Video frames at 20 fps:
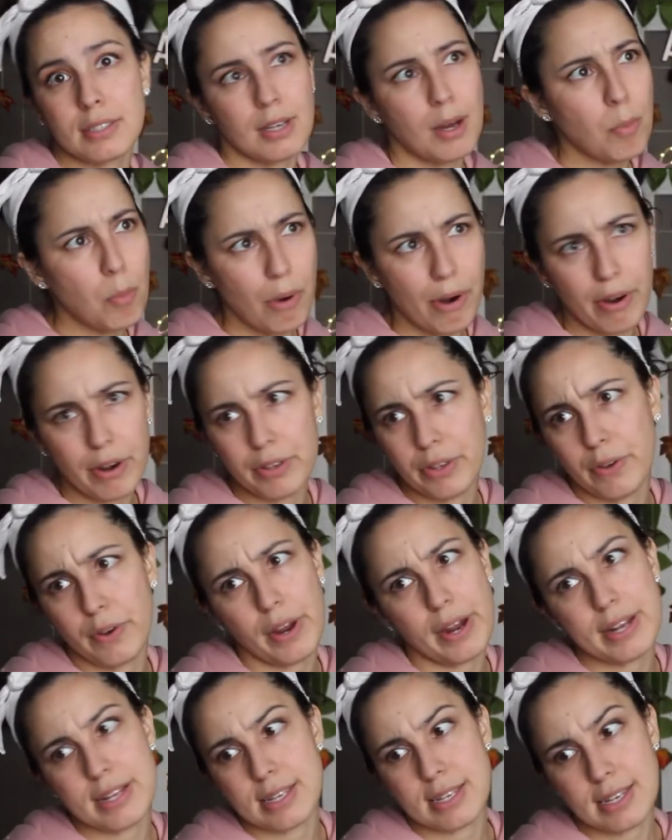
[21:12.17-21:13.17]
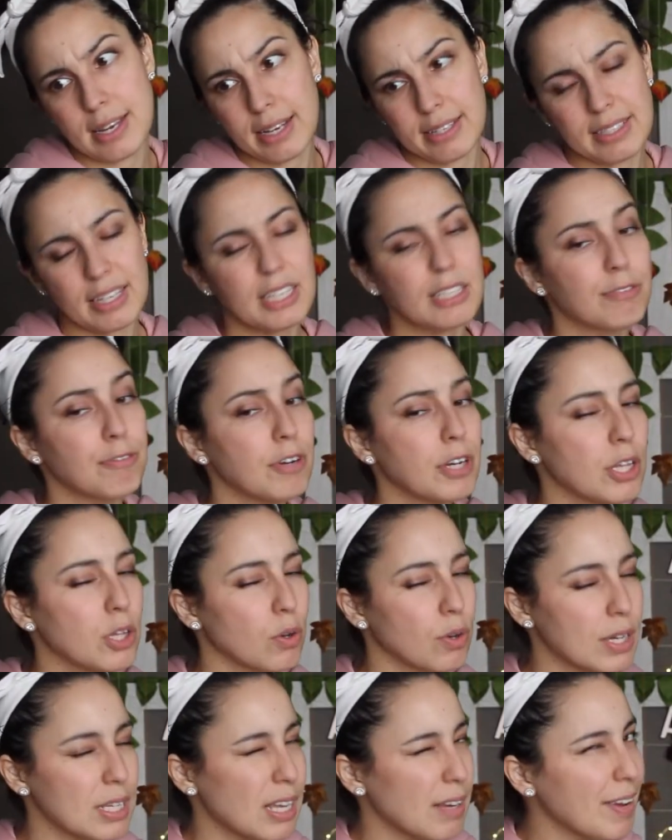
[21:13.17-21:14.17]
somewhere in the United States. That's funny
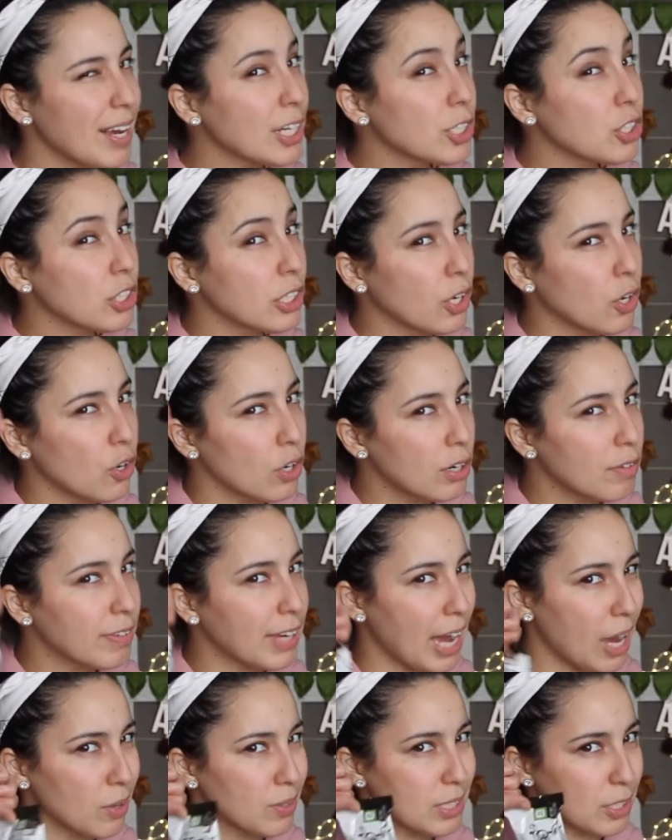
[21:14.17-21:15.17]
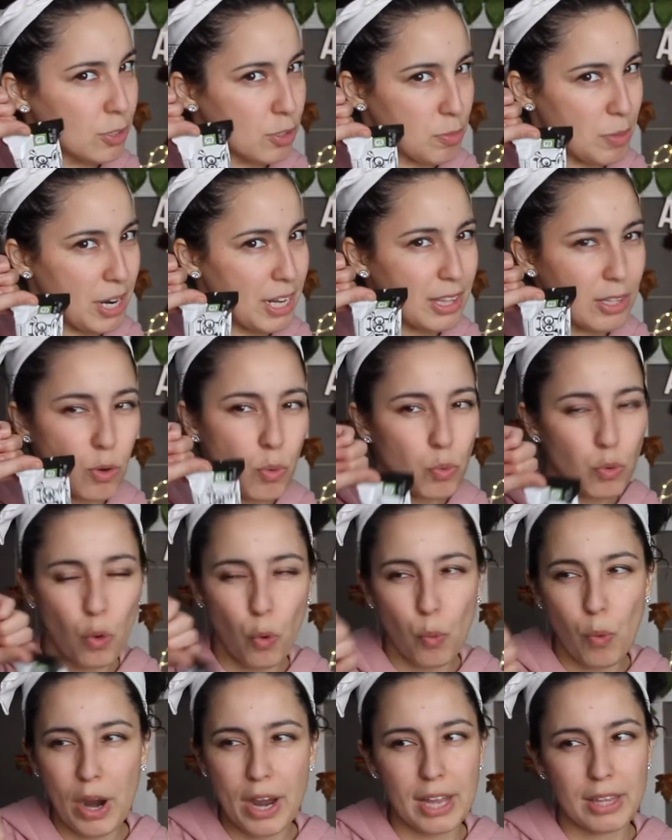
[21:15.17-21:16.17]
though, because I've actually heard of Cow Tales, but I don't
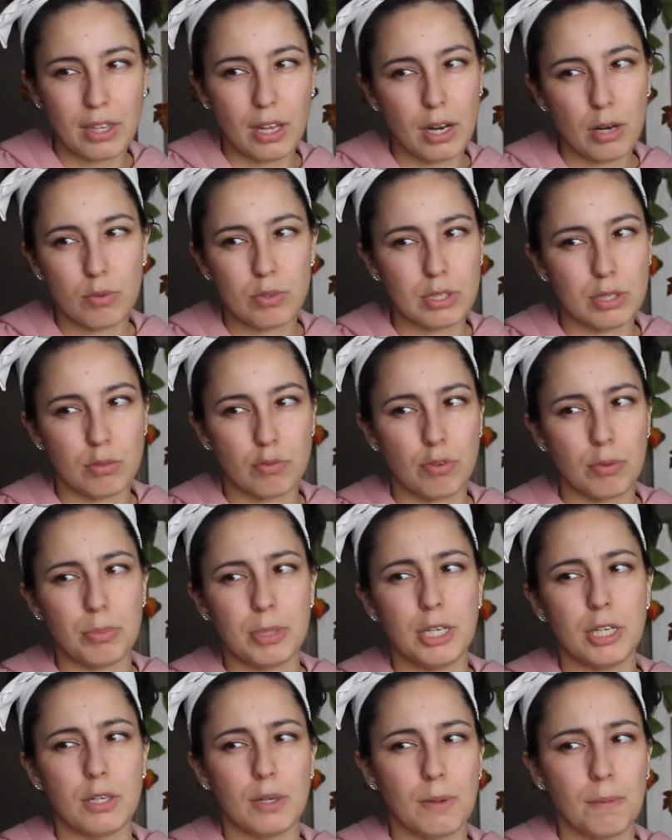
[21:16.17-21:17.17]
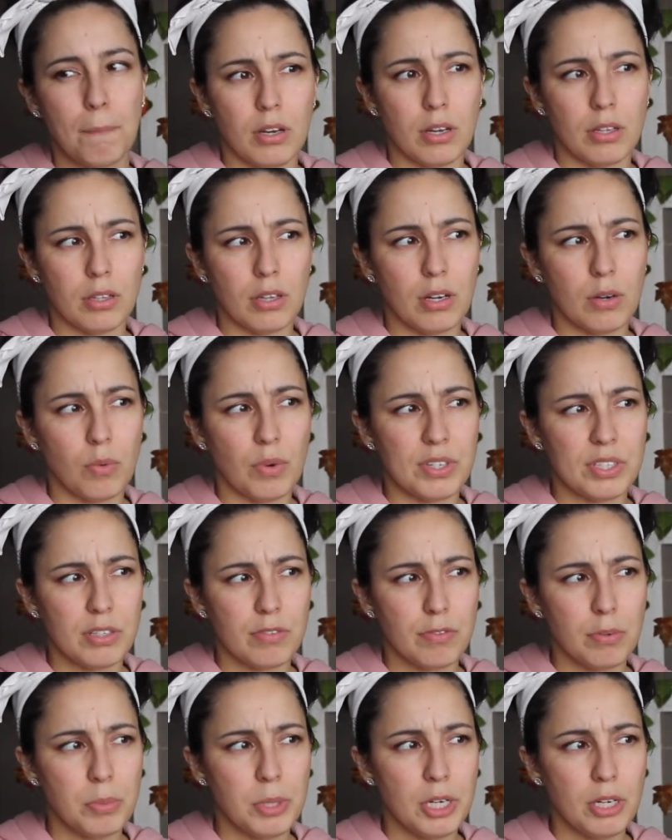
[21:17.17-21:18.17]
know why I thought it wasn't from here. Thought it
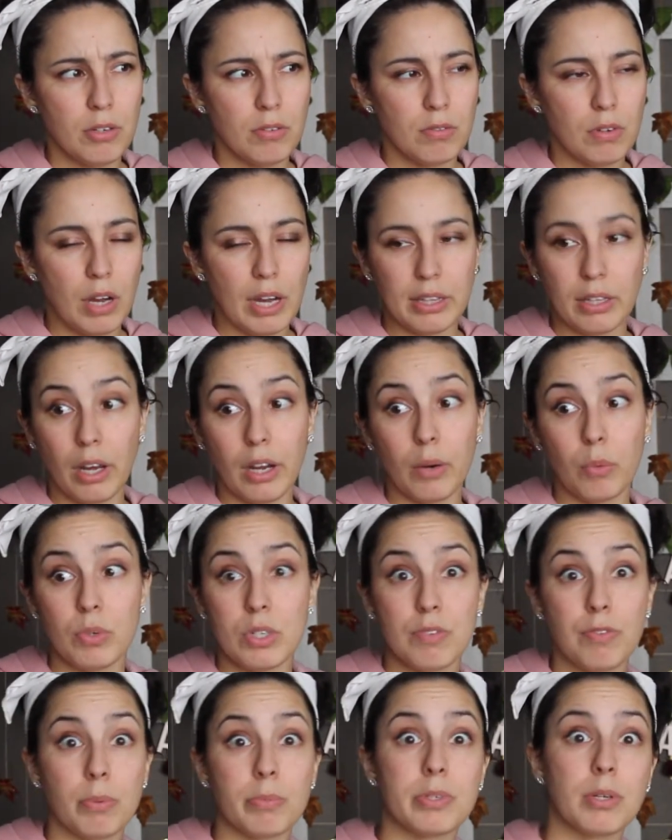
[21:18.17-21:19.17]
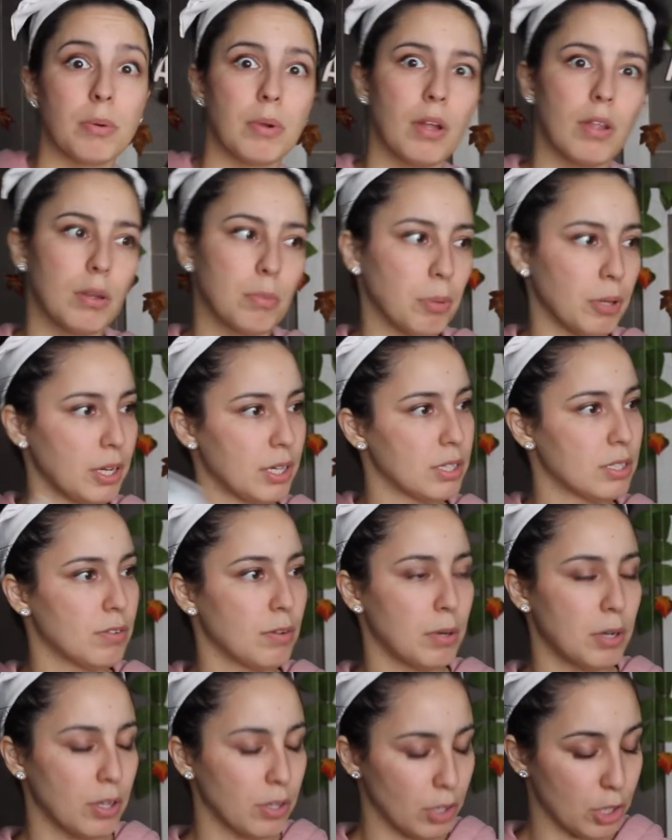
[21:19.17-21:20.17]
wasn't from here. I thought it was from some other place,
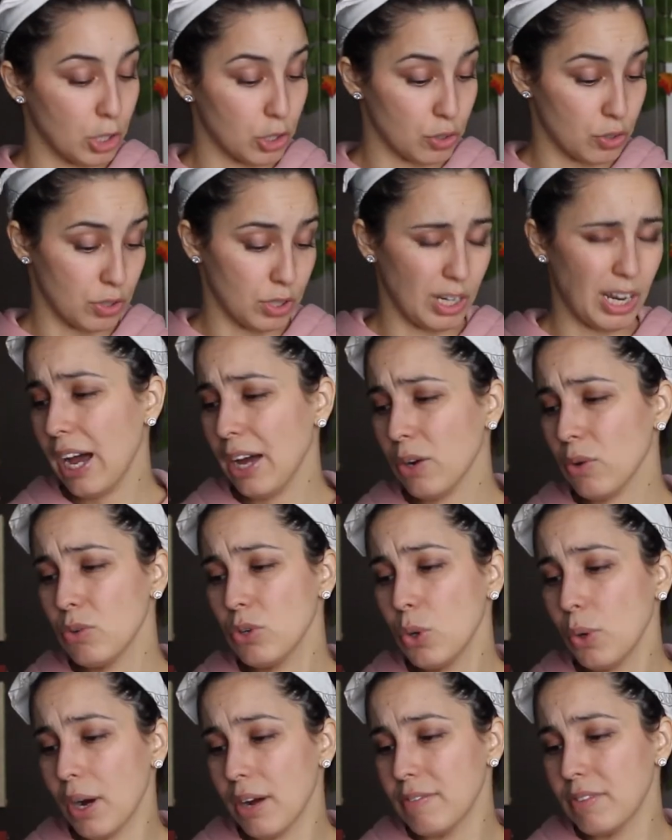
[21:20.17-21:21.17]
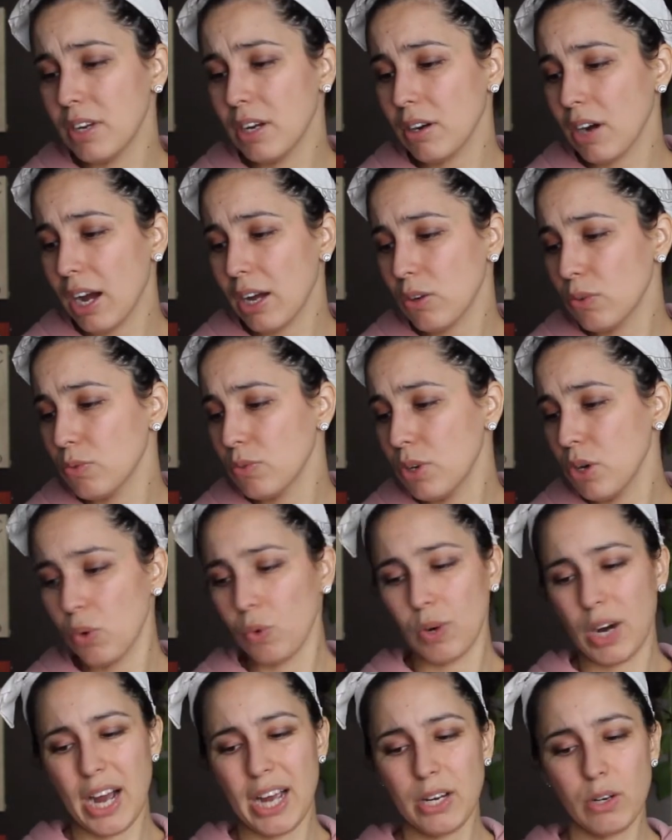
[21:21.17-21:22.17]
from another country. I don't know. I've never. I don't
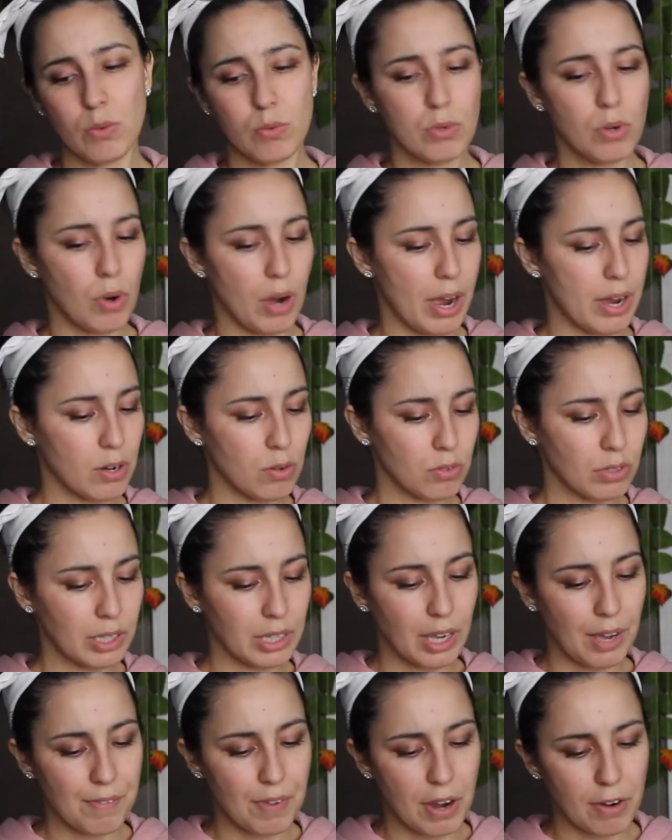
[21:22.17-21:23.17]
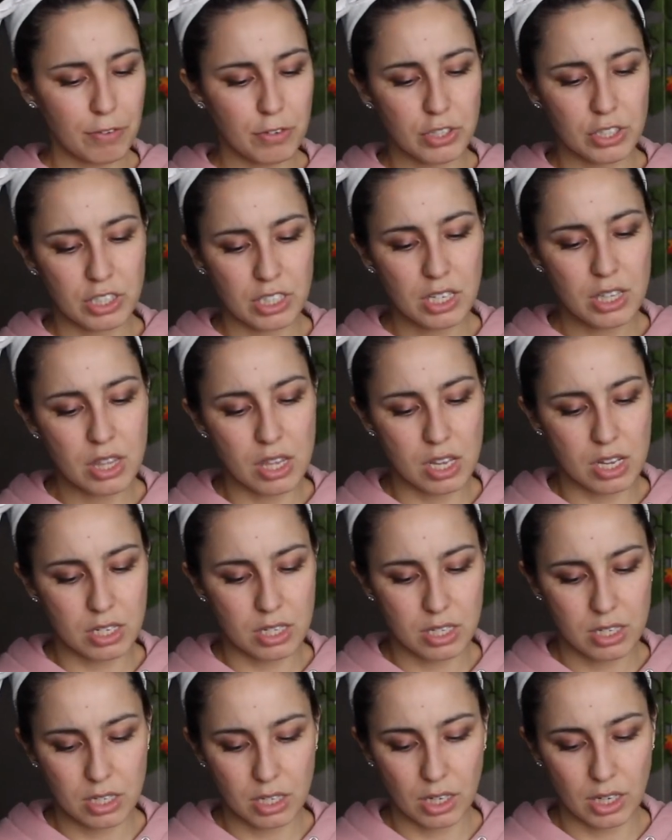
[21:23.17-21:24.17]
know. I don't know. I don't think I've ever seen
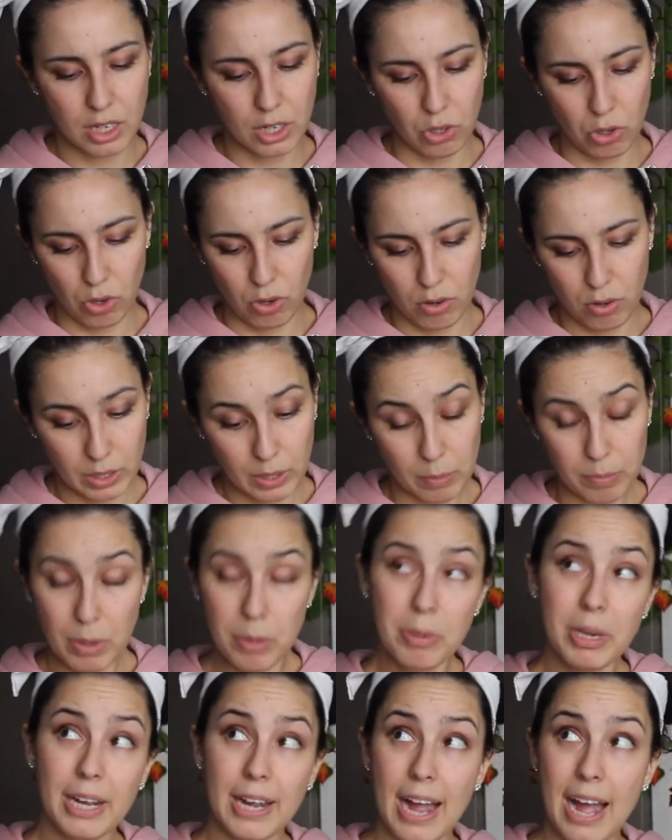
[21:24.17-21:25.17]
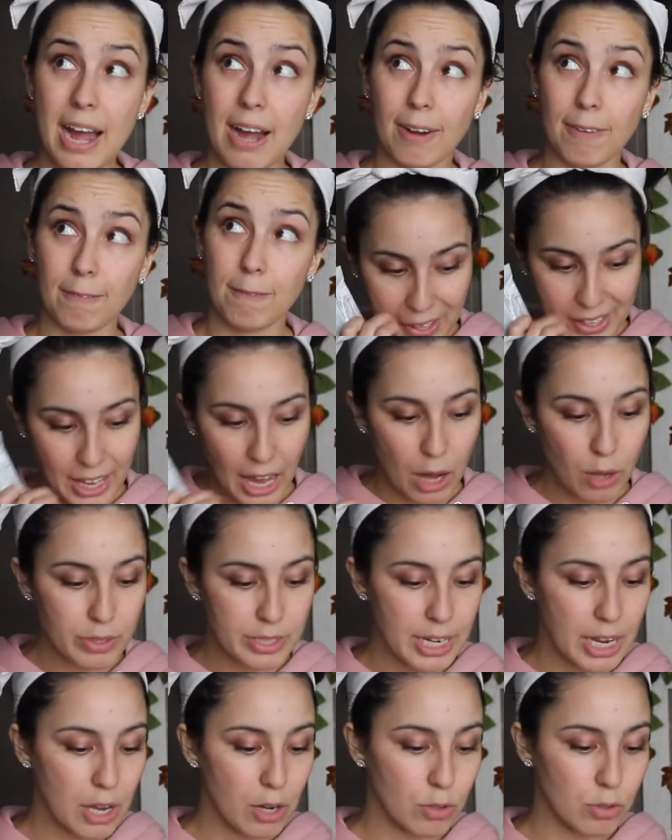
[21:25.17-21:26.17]
this here. Or maybe I have. Cow
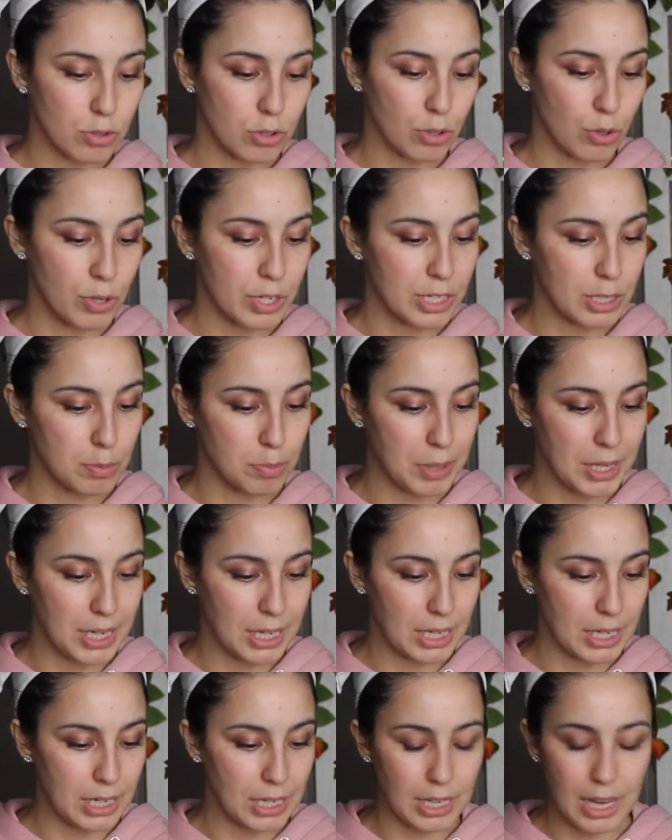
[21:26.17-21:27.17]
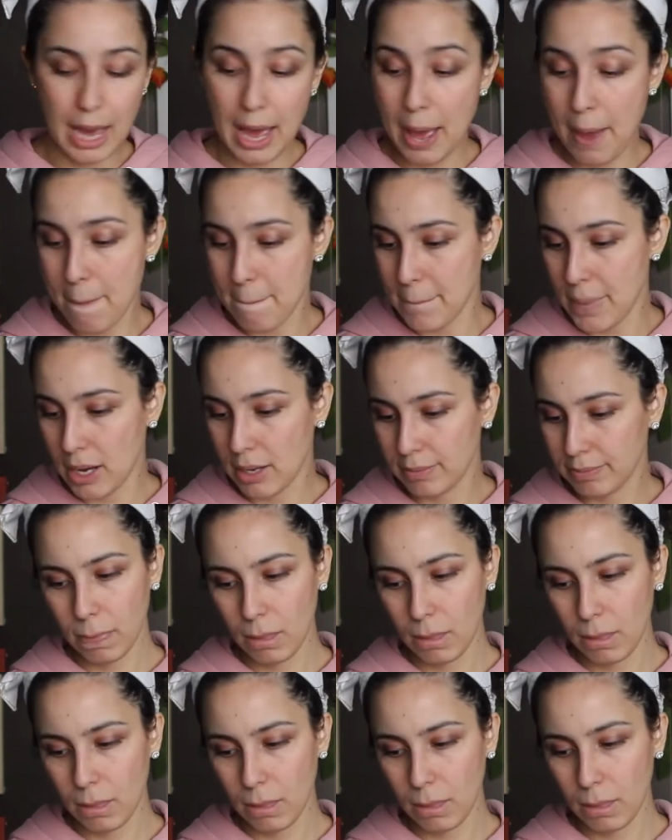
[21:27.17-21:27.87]
Tales Crispy M,